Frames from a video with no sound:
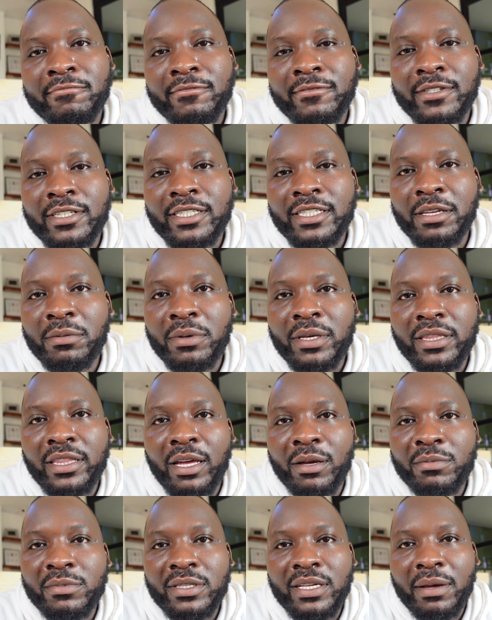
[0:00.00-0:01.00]
just give me a
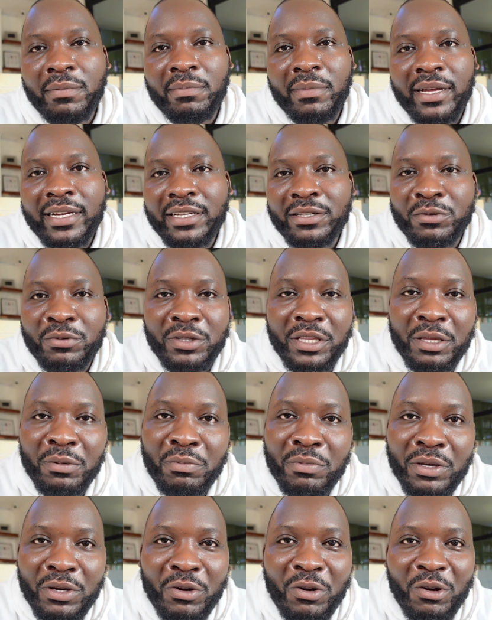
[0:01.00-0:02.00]
thumbs up, man. It will keep
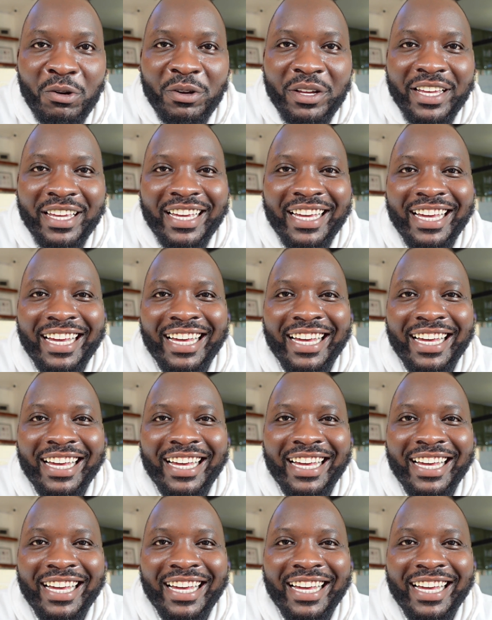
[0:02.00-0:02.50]
me going,